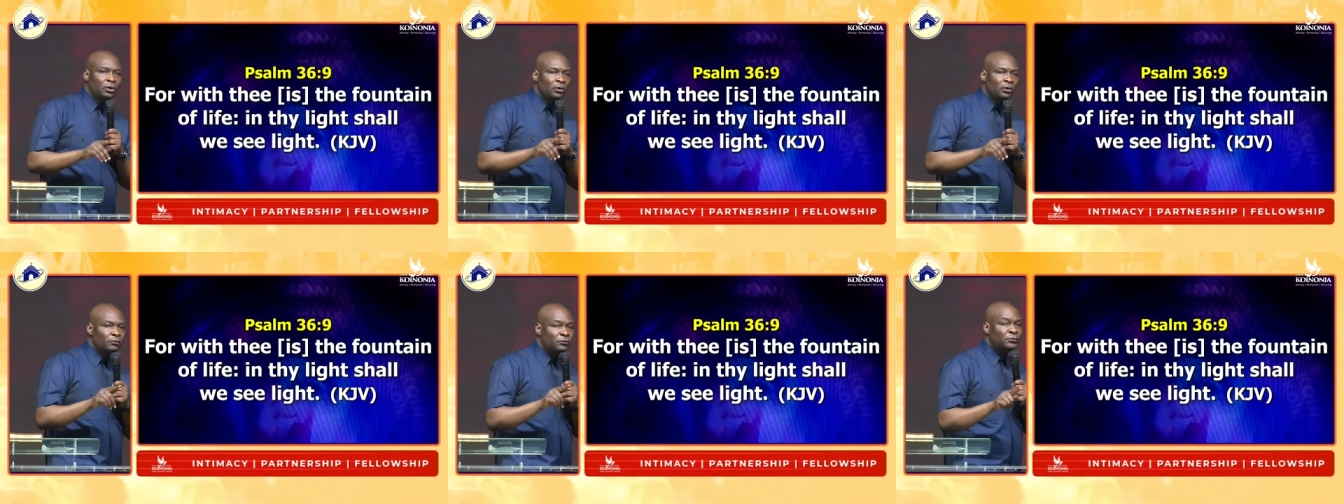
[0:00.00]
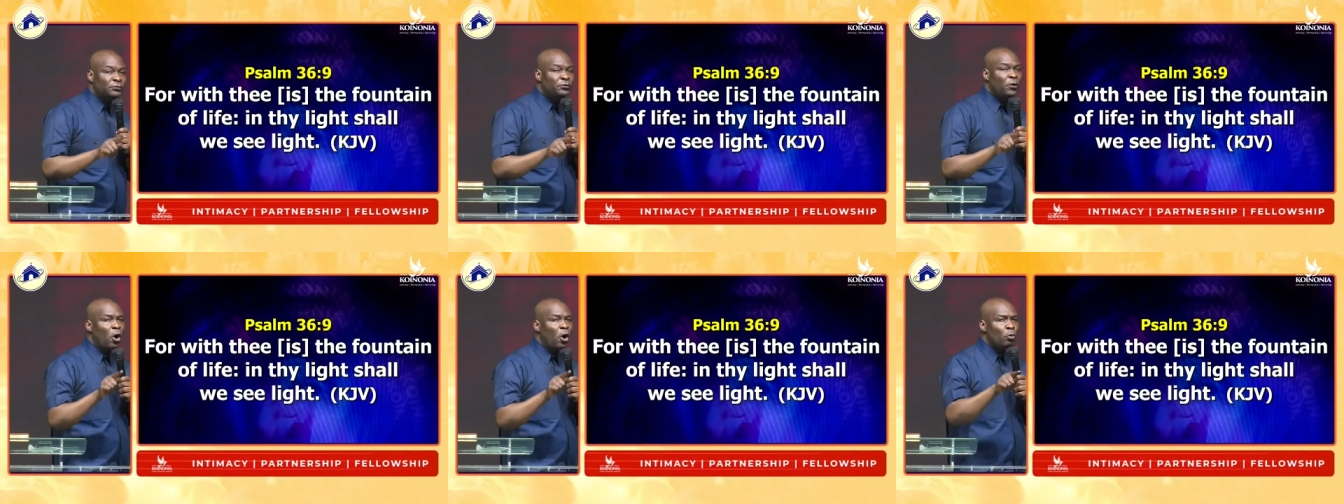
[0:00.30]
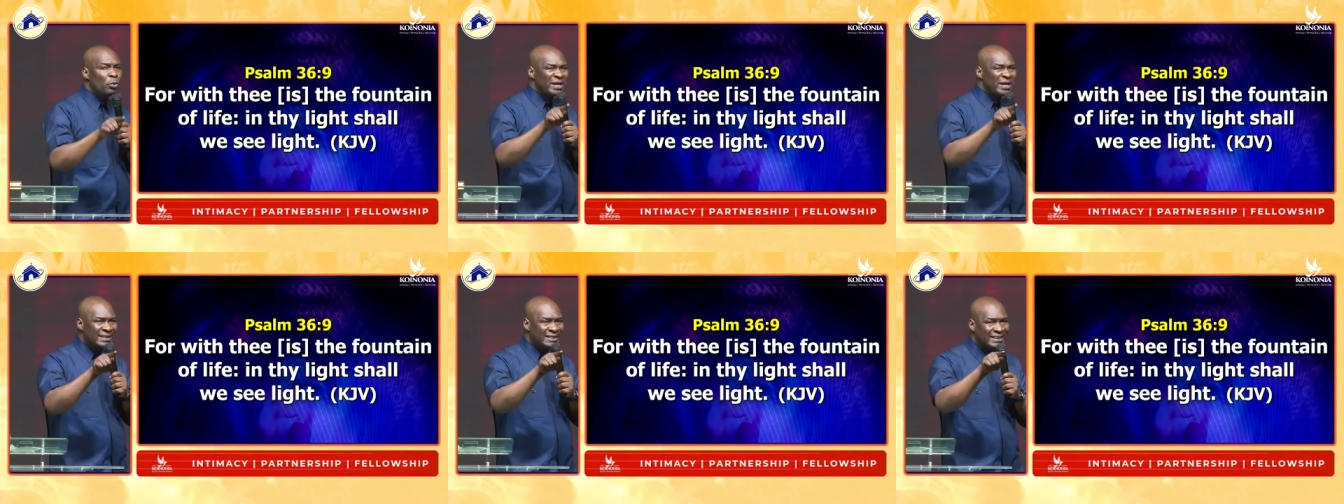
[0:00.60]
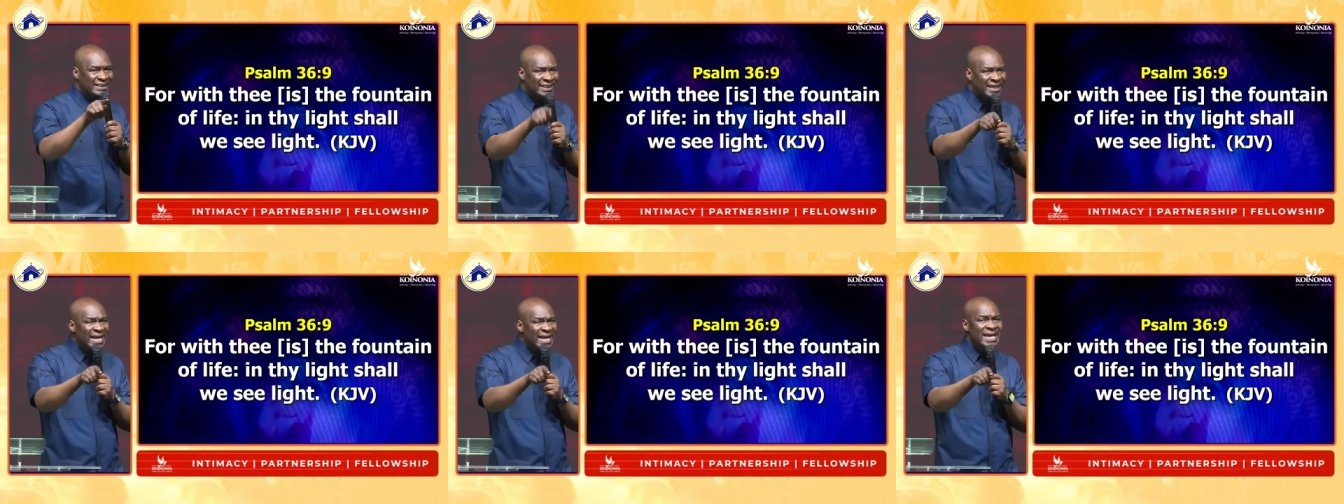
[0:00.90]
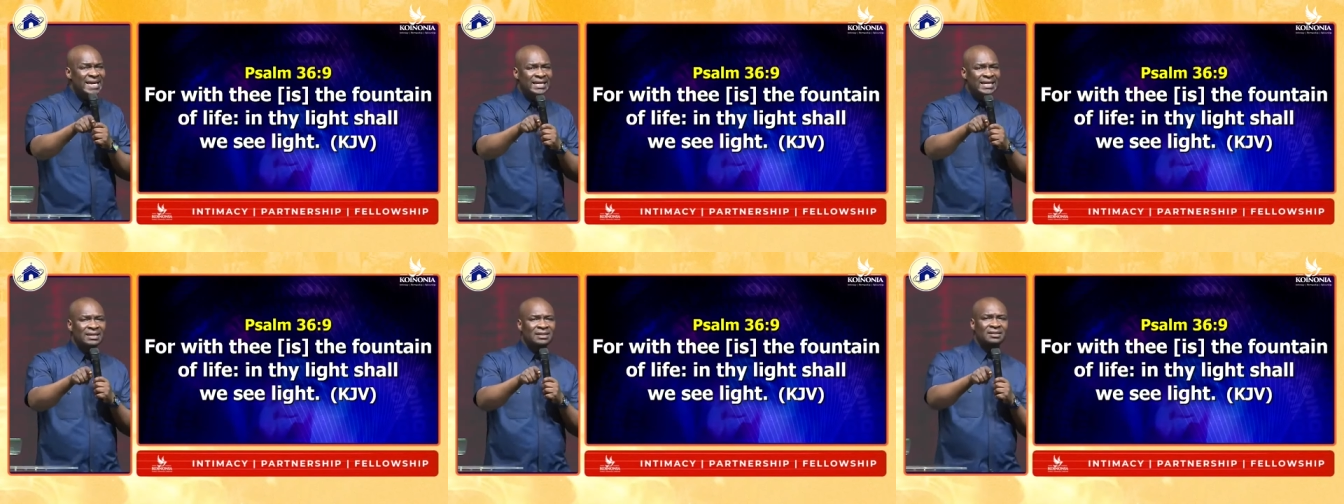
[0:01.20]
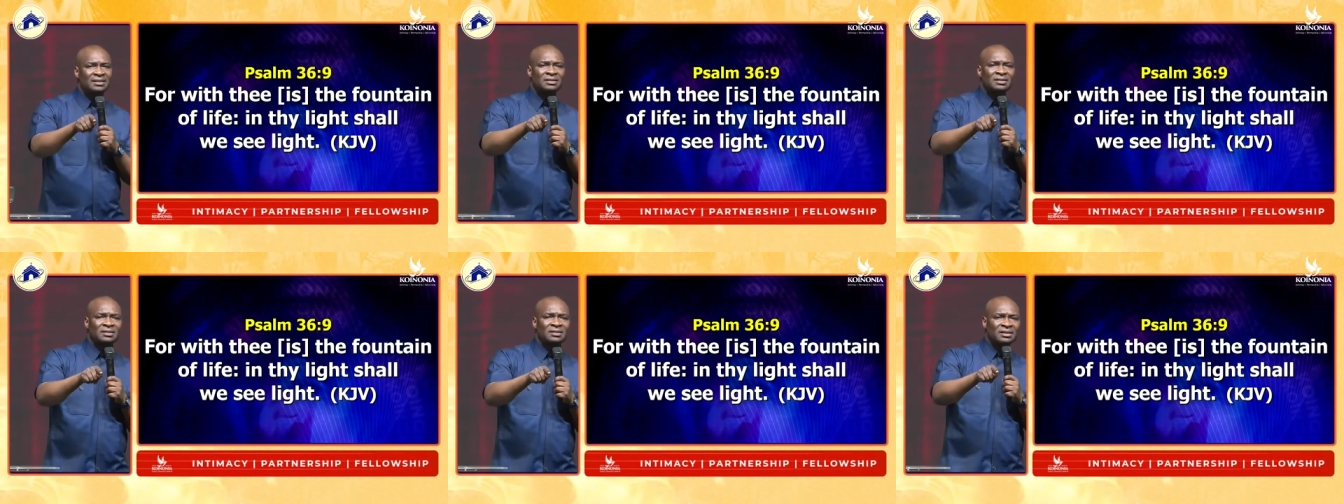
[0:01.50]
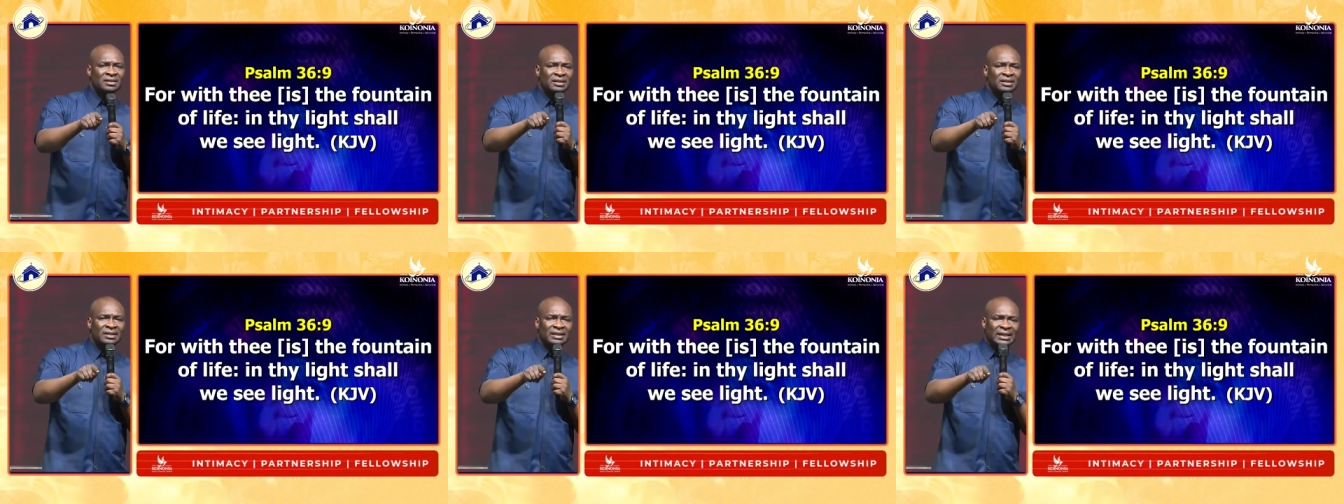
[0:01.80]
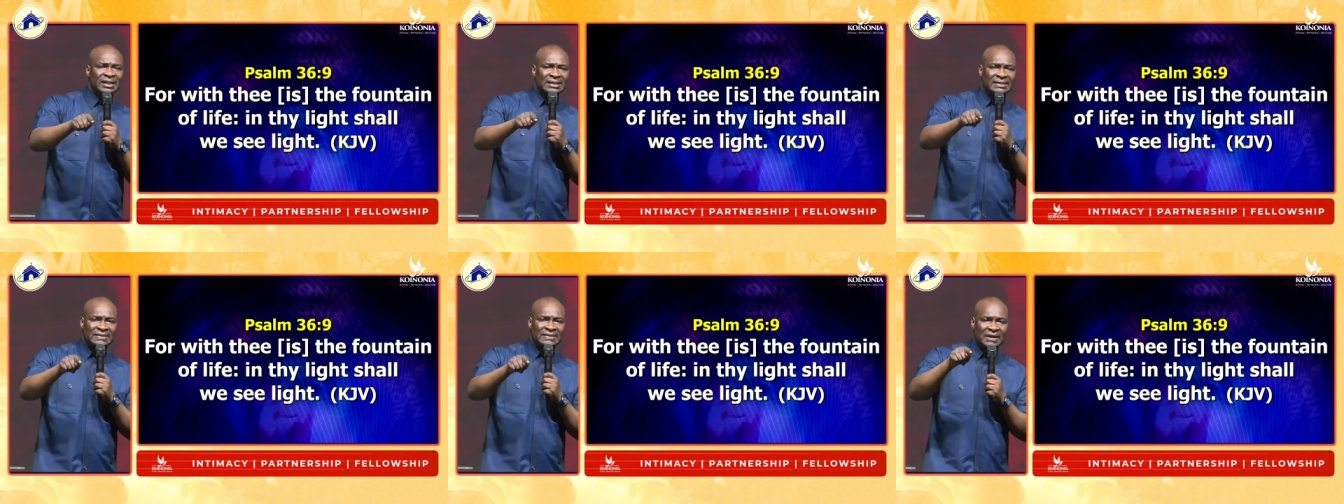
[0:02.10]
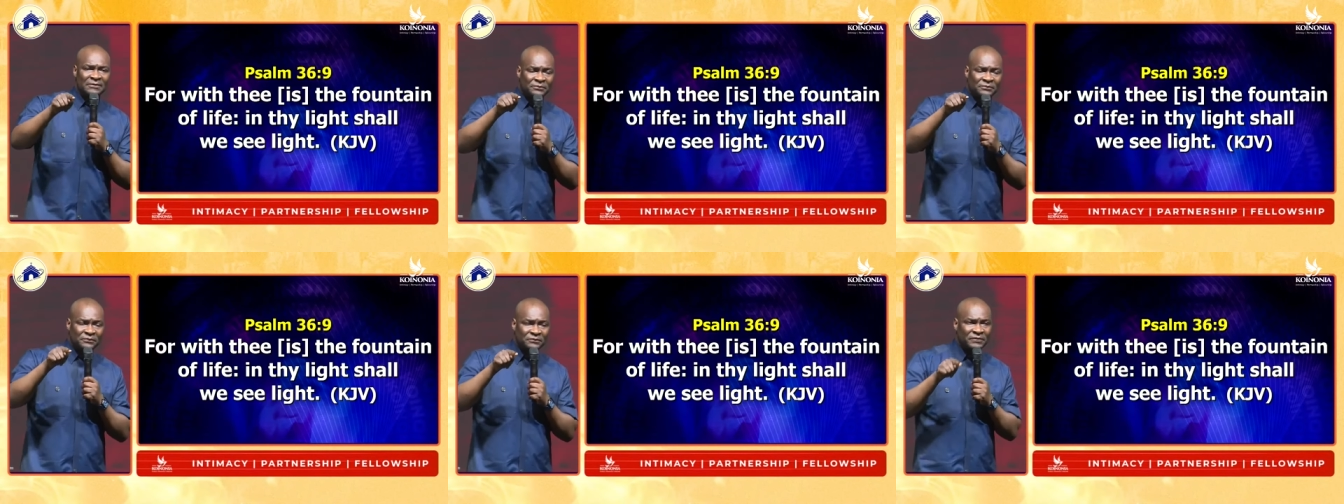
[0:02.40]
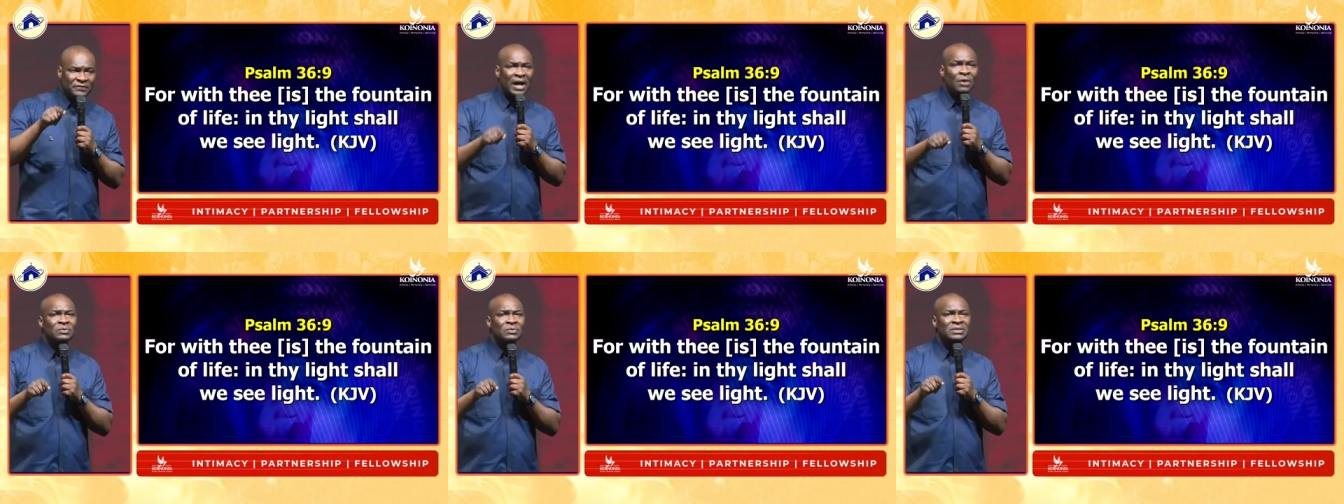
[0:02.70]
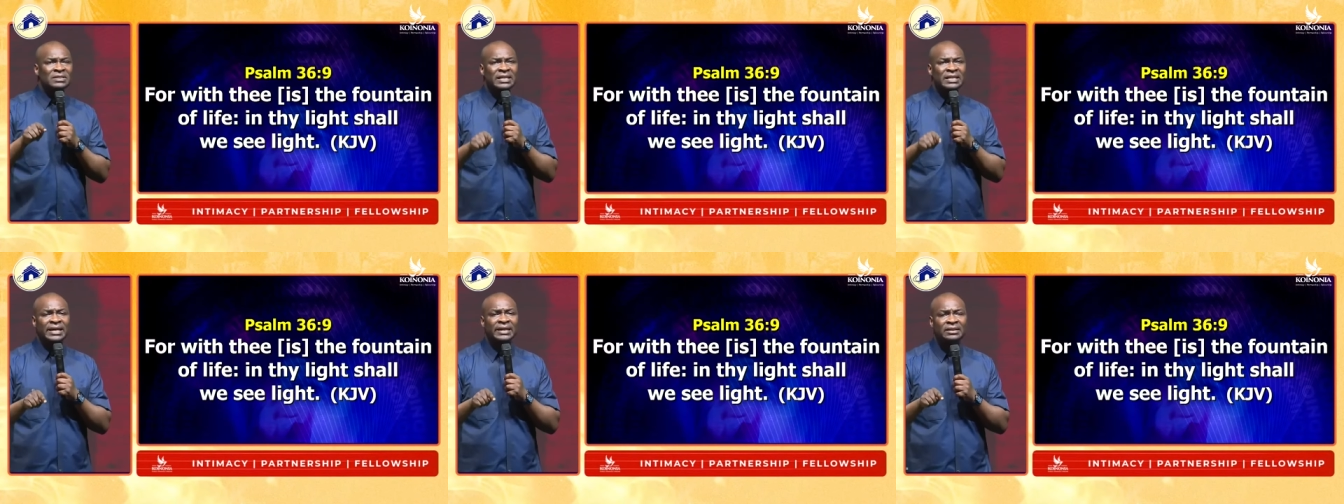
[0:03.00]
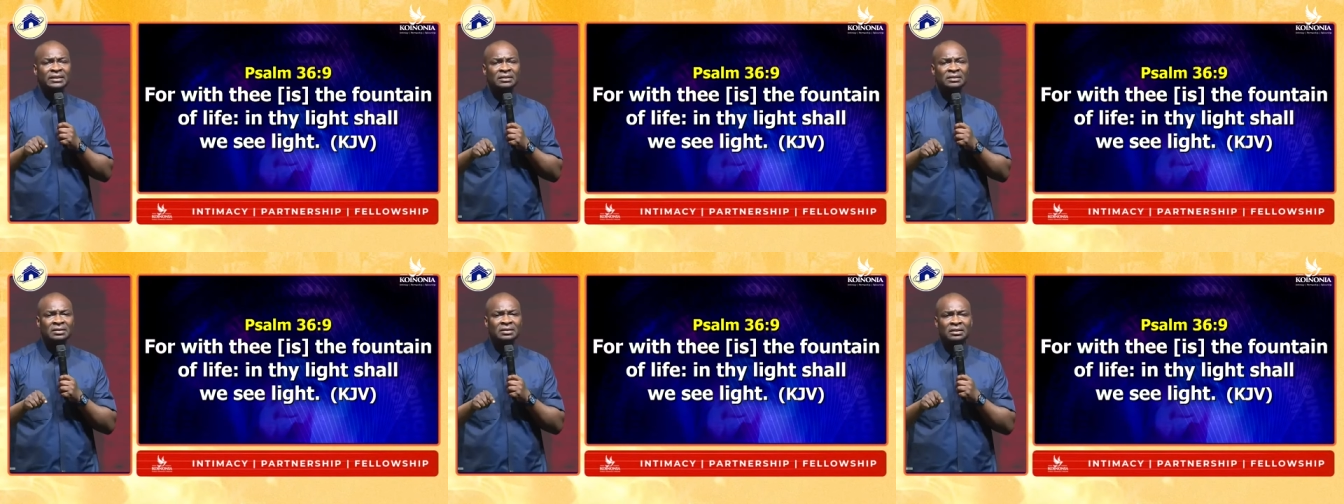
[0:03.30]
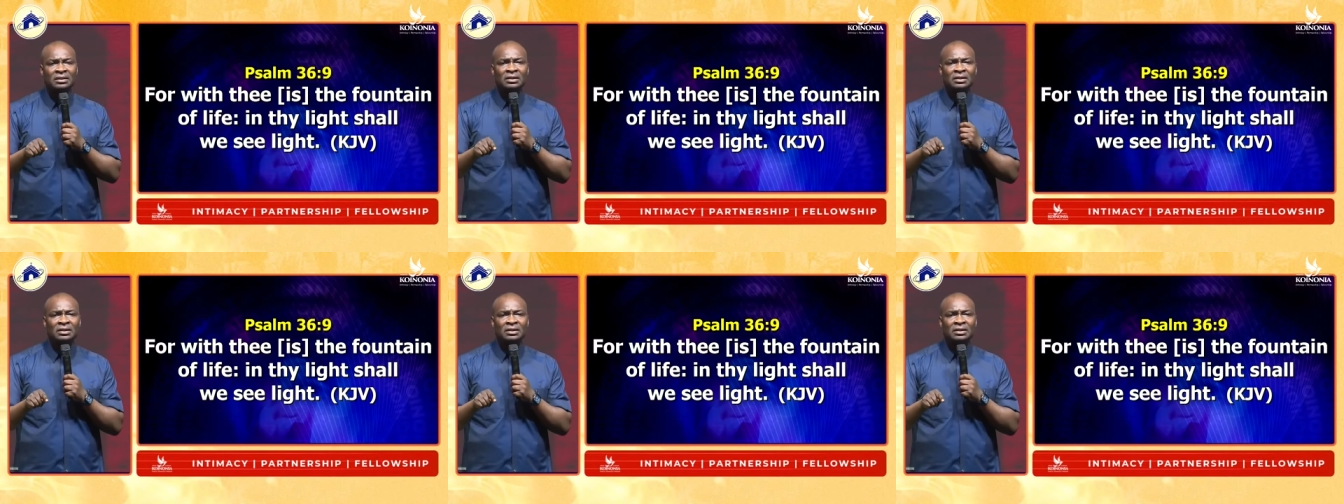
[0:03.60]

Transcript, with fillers: For with thee is the fountain